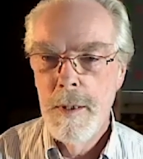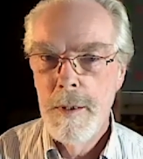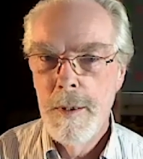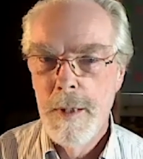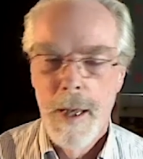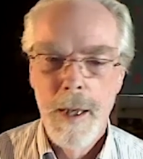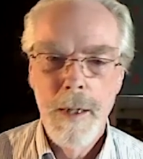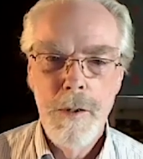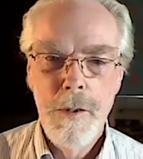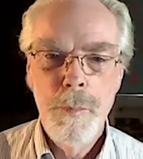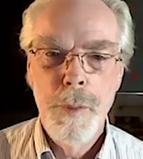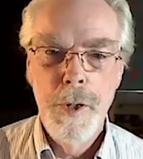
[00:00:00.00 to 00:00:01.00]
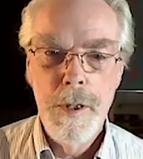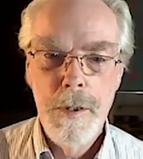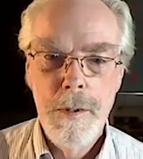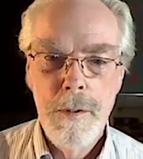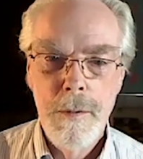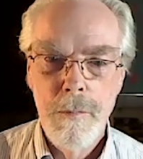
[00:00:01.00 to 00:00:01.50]
lag is pretty
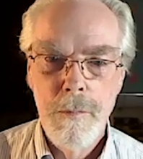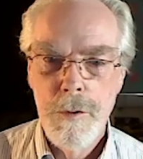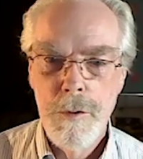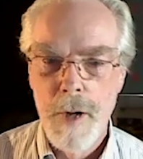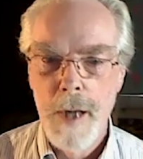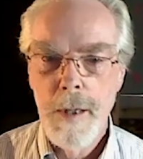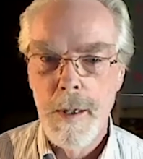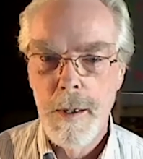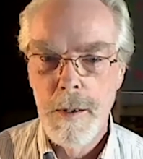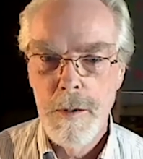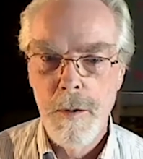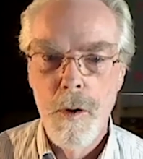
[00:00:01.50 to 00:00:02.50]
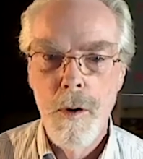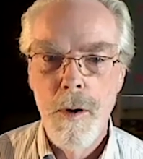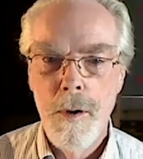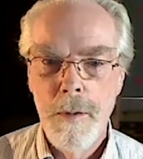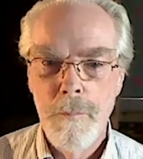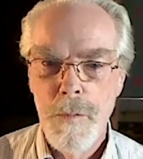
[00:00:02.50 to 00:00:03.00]
striking. It's
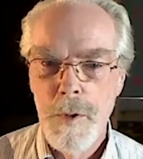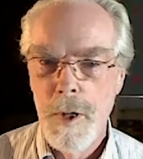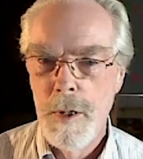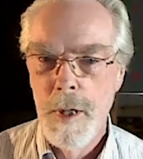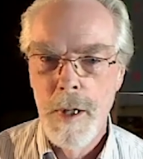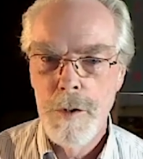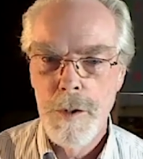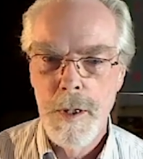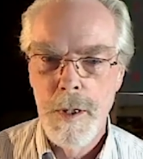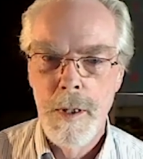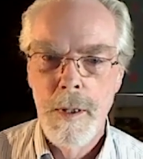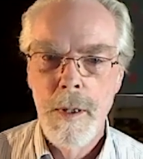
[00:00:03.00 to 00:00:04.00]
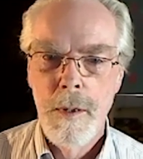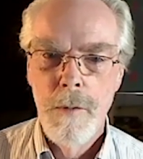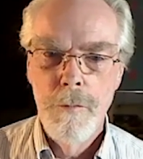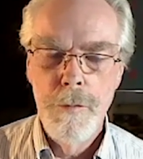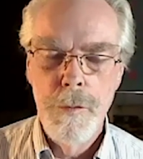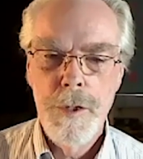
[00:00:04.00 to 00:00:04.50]
long, and not just a
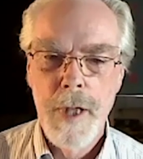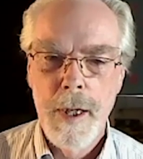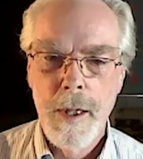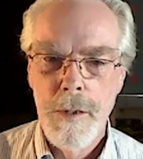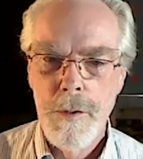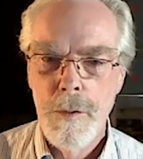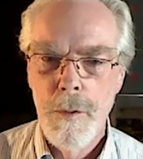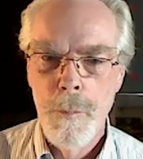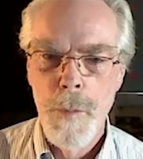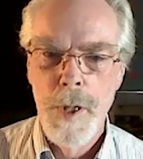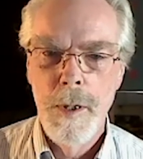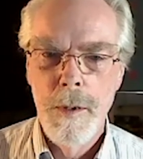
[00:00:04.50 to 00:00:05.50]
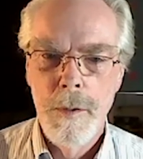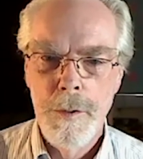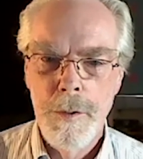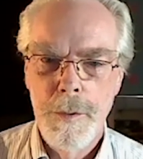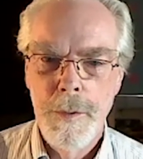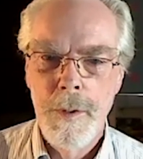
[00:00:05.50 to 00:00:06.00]
few seconds or a minute or
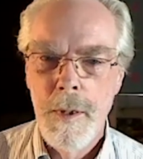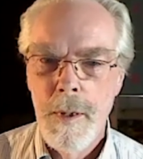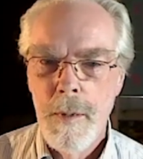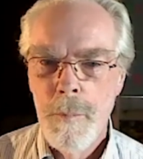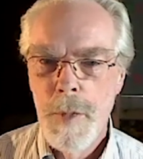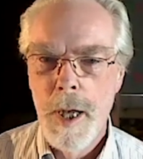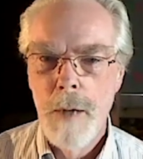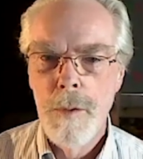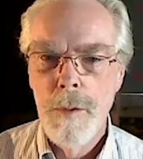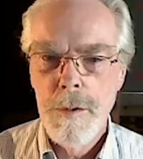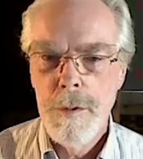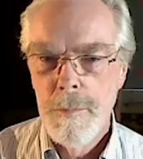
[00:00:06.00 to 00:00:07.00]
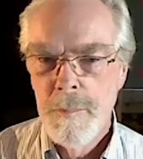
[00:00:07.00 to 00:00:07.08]
two, but hours.